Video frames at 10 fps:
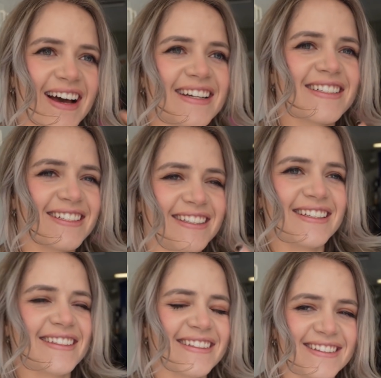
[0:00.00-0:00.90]

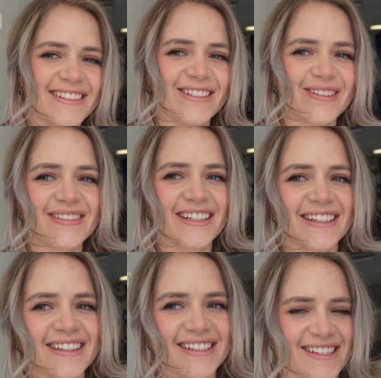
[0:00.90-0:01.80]
actually
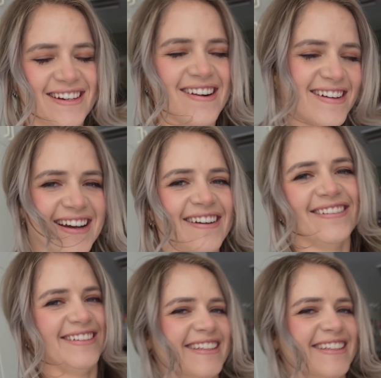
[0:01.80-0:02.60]
drifting this car now.